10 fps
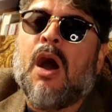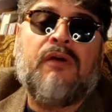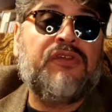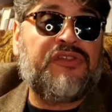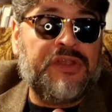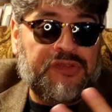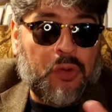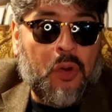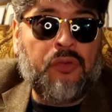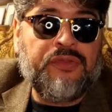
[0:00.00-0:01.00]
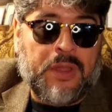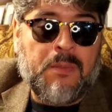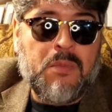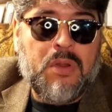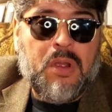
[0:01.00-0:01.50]
obviously told
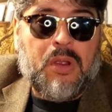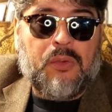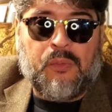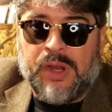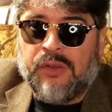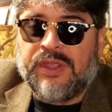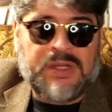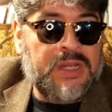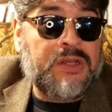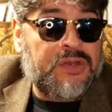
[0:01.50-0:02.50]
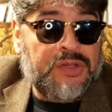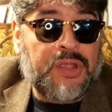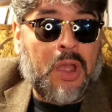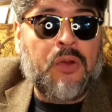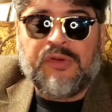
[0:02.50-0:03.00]
them where they needed to
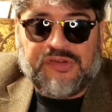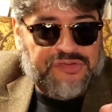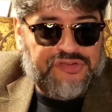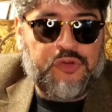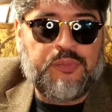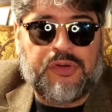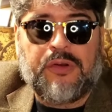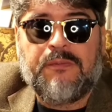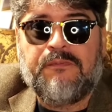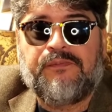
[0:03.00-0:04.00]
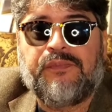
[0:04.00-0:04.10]
go, which is Jupiter.